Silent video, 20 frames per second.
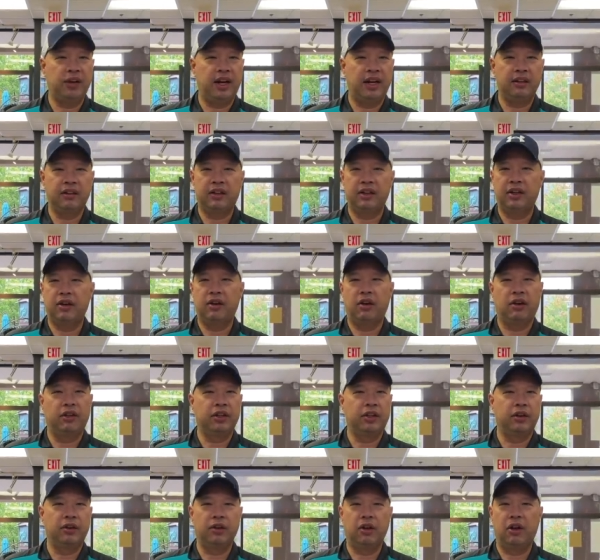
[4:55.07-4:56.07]
out there all
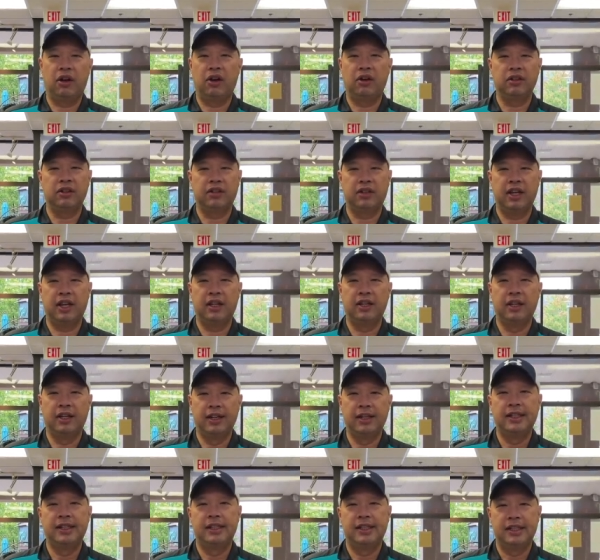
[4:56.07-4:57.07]
year long said,
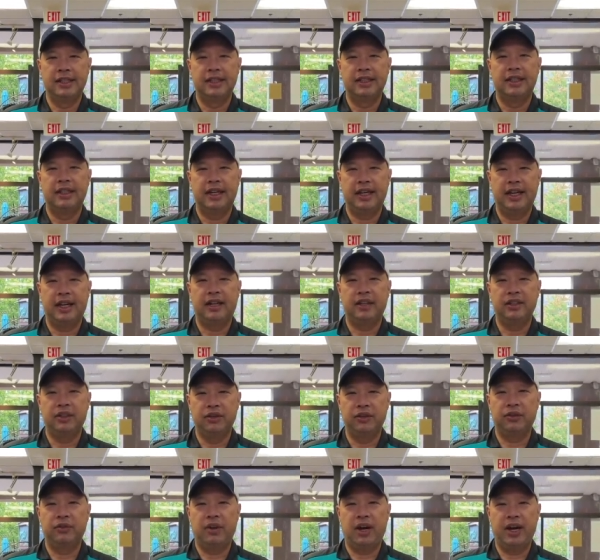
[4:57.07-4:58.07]
Yeah,
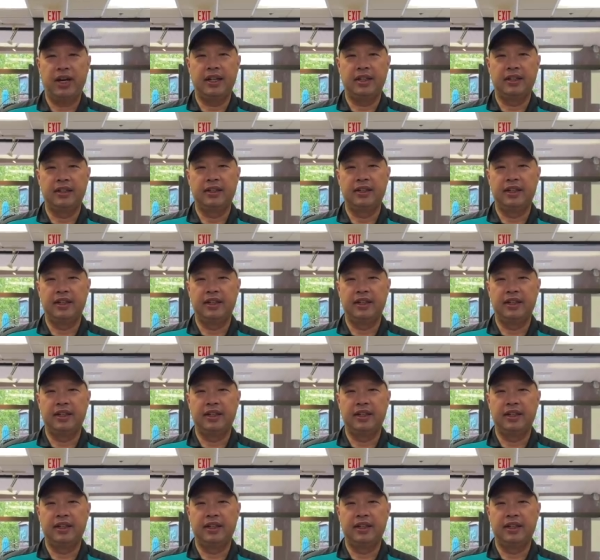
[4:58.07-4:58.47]
you're right.